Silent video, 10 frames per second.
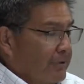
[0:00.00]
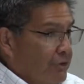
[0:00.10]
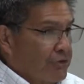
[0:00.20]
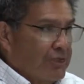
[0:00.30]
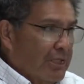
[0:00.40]

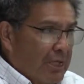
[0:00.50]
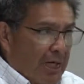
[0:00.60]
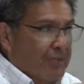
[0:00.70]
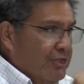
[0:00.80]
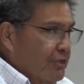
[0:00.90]
you see
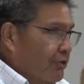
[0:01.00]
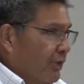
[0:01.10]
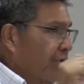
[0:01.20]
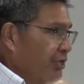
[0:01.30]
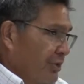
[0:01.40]
God's
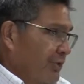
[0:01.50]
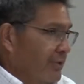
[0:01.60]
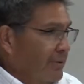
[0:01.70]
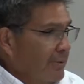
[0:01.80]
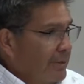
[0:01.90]
instructions.